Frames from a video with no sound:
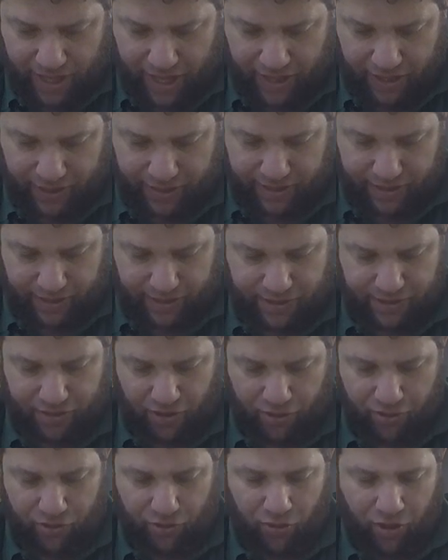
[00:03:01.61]
that is
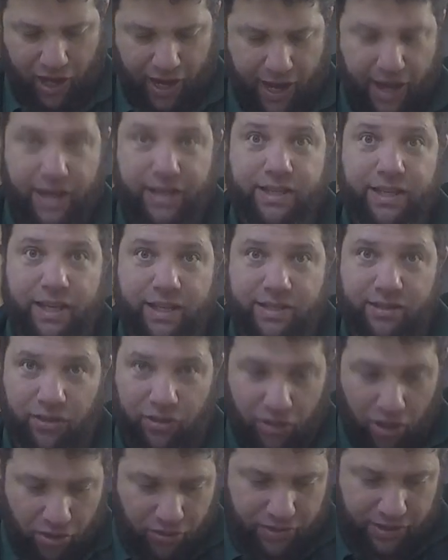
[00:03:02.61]
so your hand gets
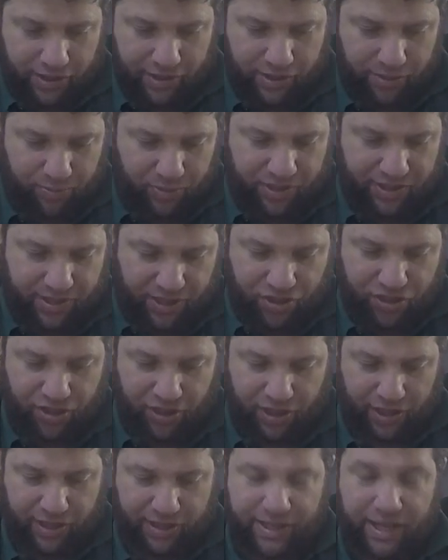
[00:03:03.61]
locked into
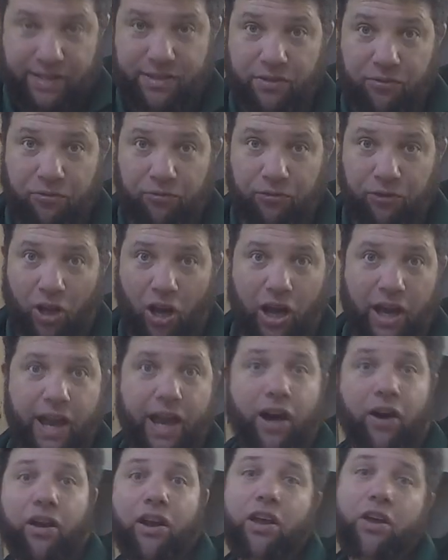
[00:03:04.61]
position and it doesn't fly
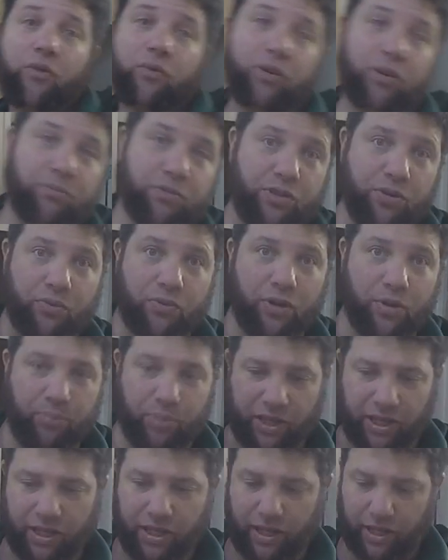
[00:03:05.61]
out when I'm doing a
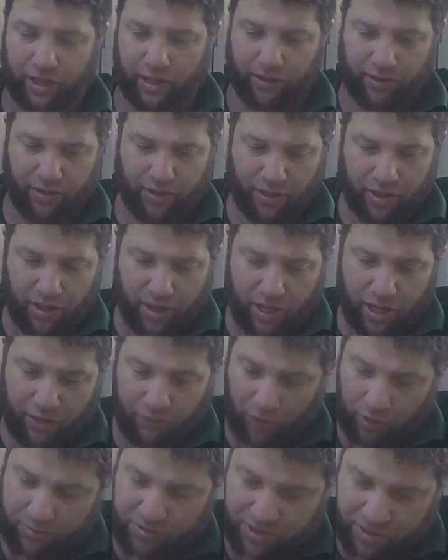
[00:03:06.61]
big hit. If
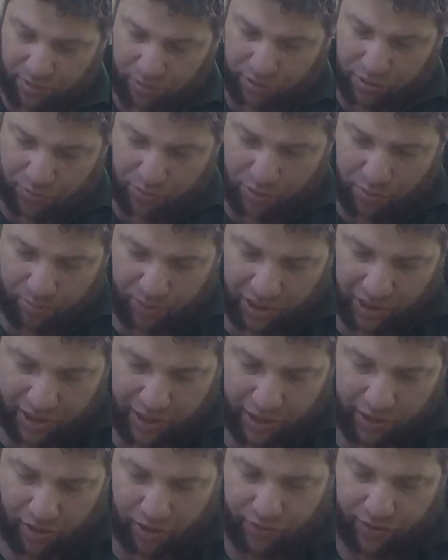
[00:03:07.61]
I'm still doing a big
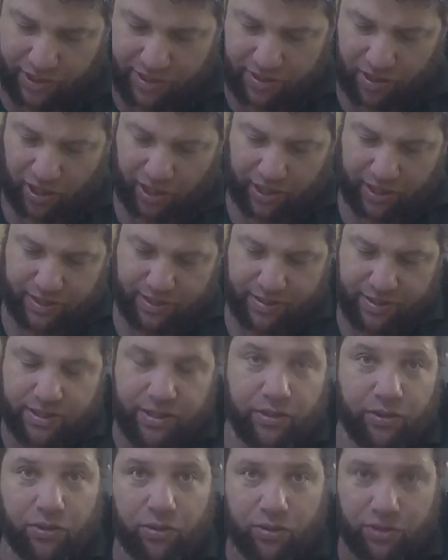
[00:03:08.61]
hit on this, I can
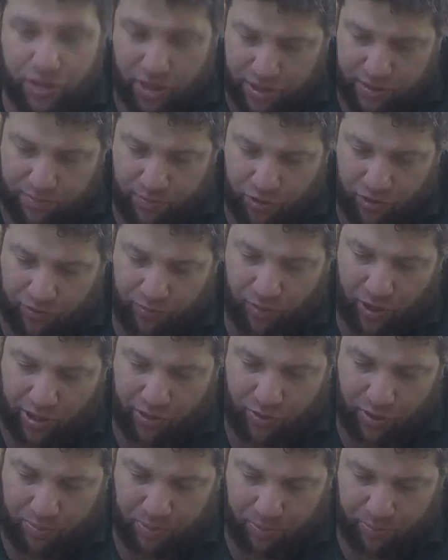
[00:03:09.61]
still just move my
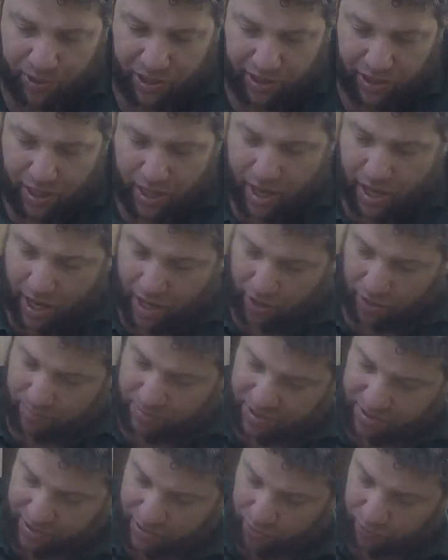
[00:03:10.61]
grip a bit and I'm
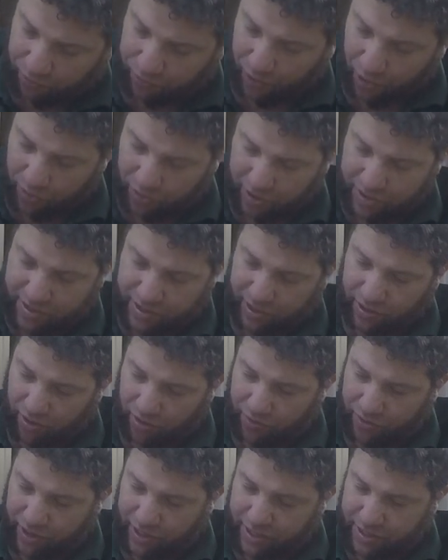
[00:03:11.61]
still focusing
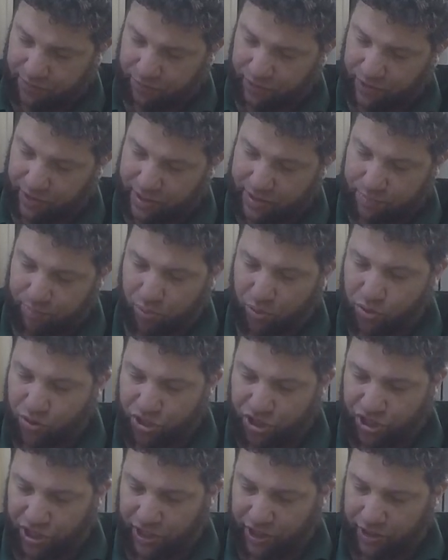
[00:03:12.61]
on these fingers
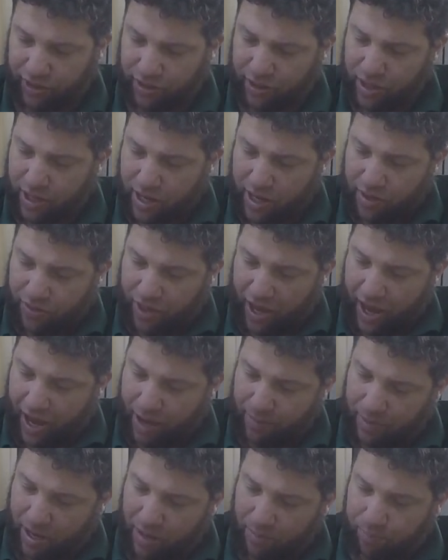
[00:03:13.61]
pushing the
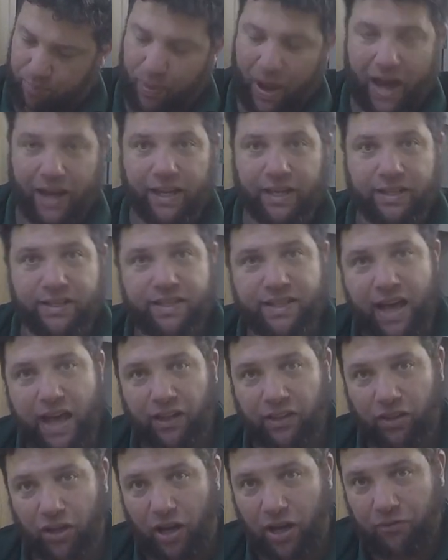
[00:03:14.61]
hammer back into
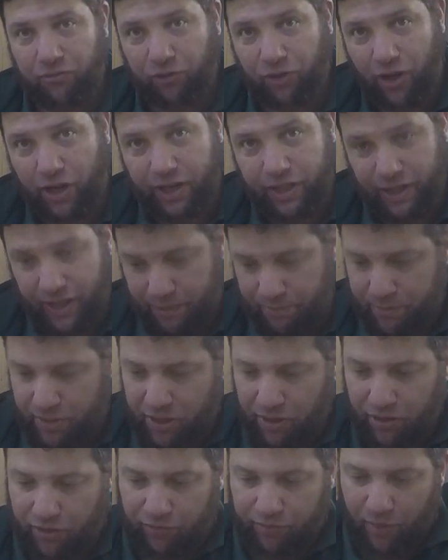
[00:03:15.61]
that lifeline in the
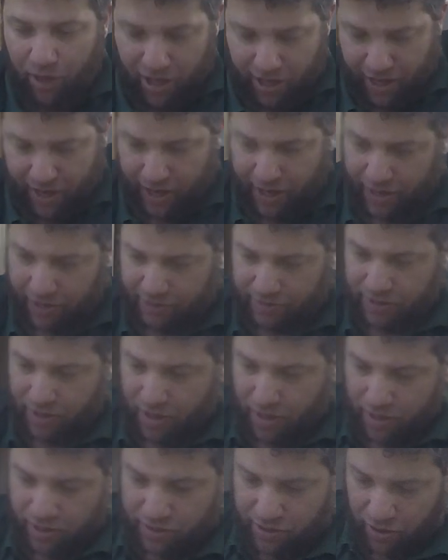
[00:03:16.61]
middle of my hand.
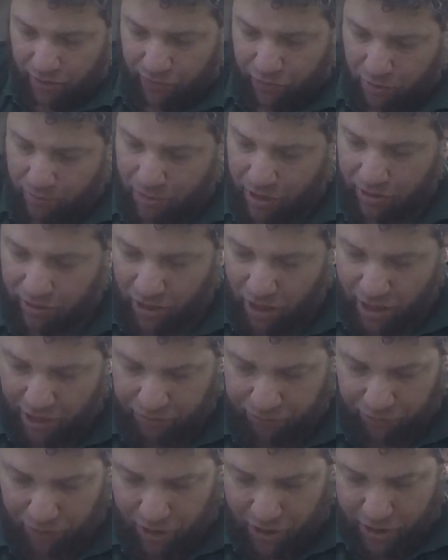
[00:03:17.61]
So I've got my
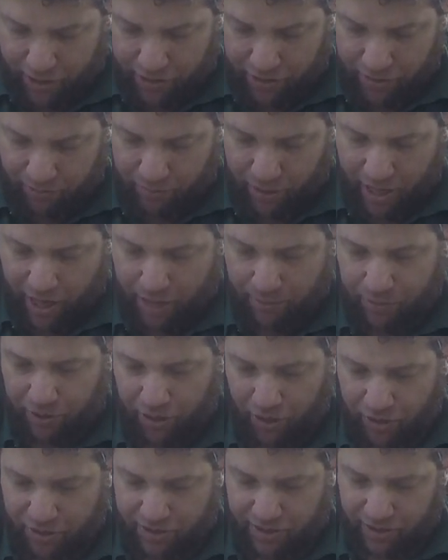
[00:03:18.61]
lifeline, my hammer
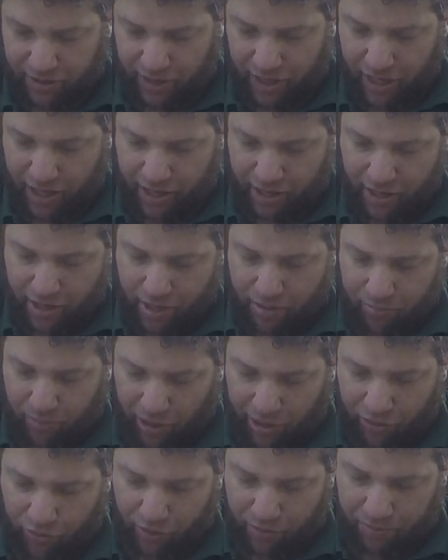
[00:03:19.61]
goes in there,
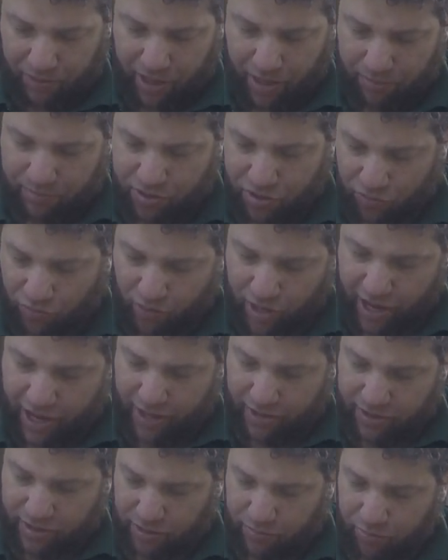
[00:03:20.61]
my grip comes
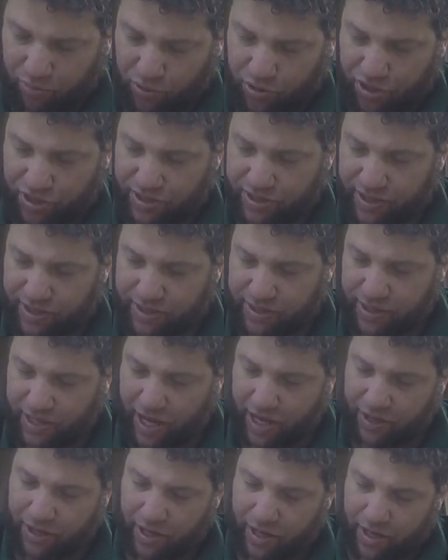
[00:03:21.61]
around and pushes into
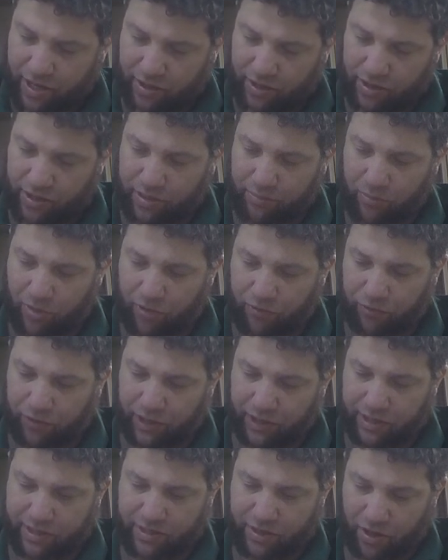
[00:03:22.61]
that, and then my
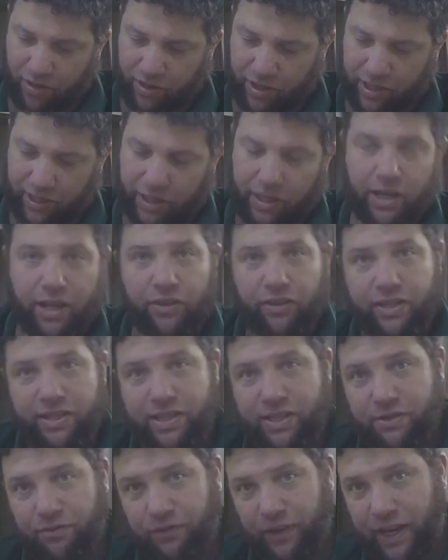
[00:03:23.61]
fingers go here. This
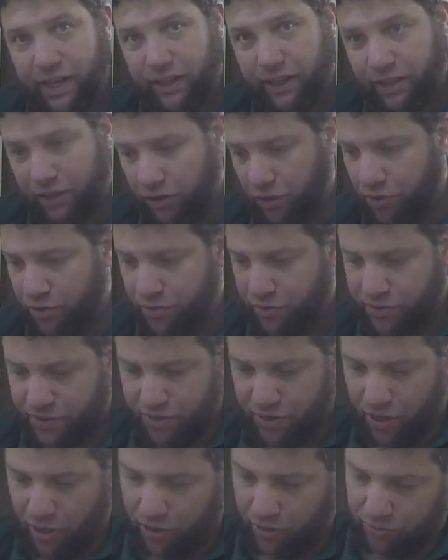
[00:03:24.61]
is fairly loose
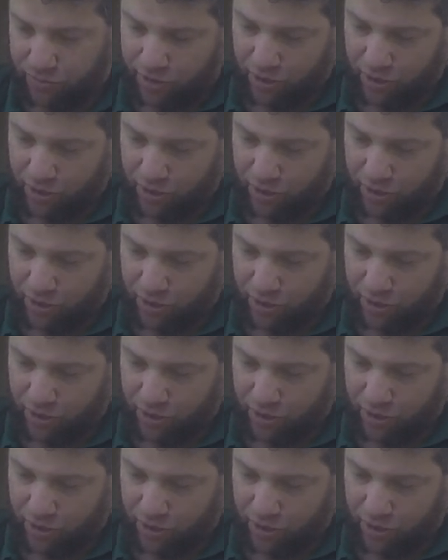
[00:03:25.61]
the whole